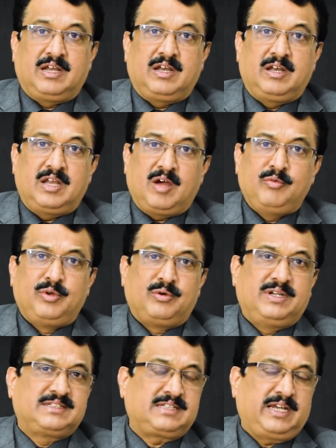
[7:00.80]
Now you
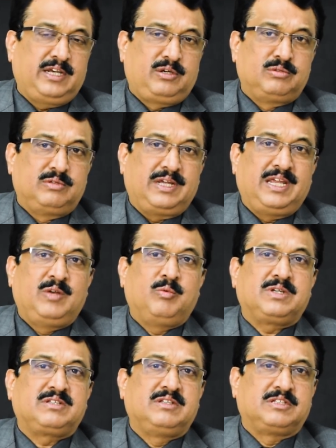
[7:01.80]
decide to
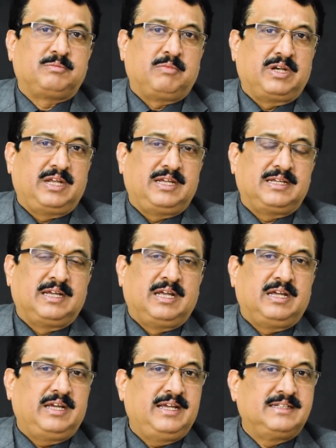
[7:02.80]
invest this money
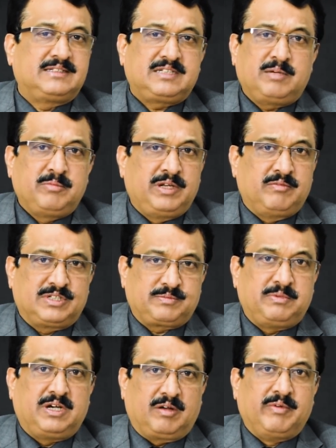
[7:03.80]
in some
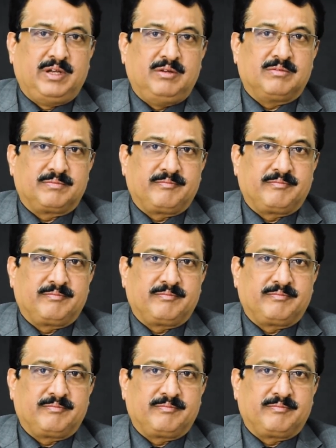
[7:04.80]
investment avenue.